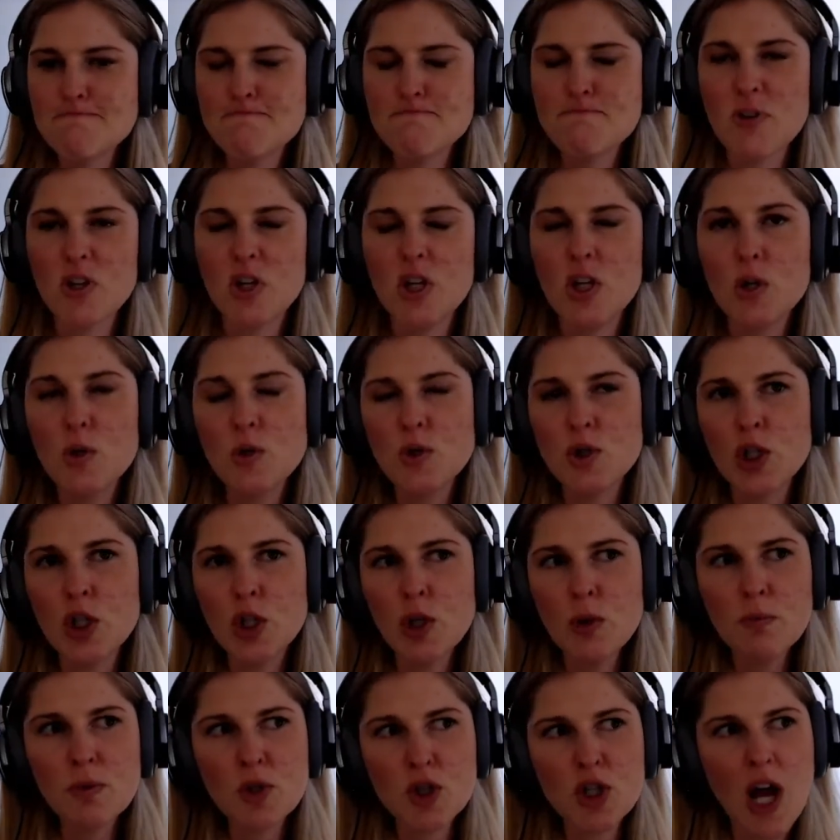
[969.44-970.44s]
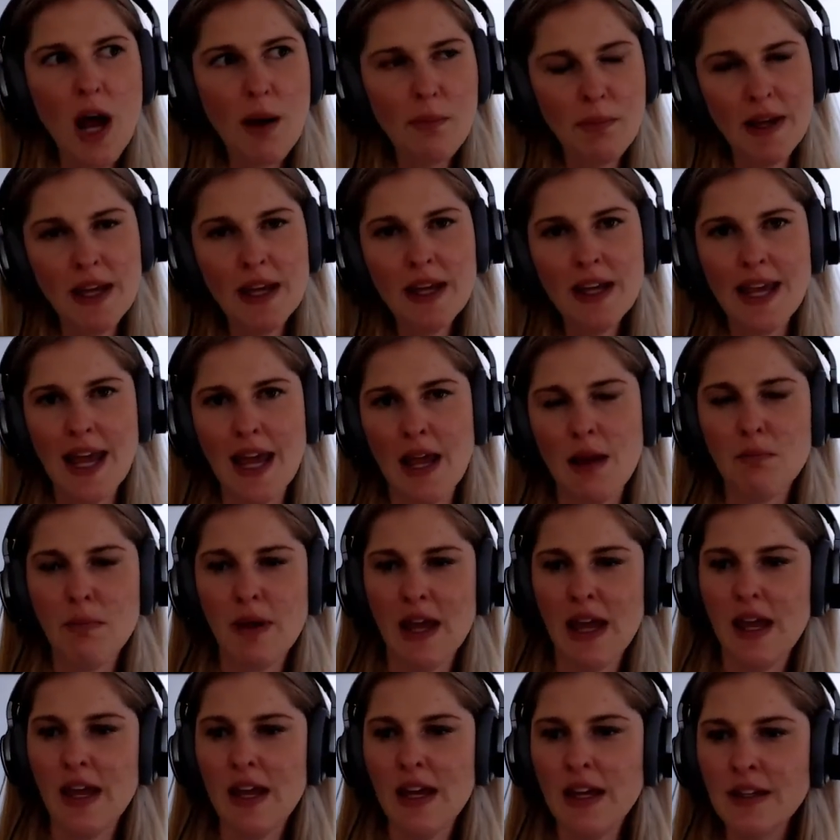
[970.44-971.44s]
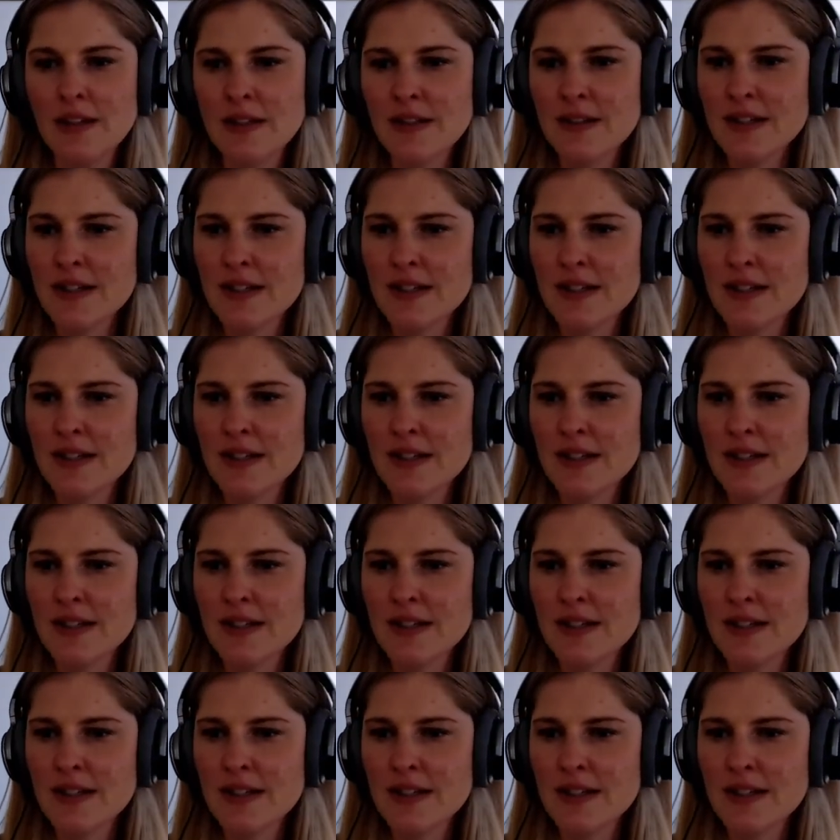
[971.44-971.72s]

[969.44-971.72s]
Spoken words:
YouTube shopping campaigns,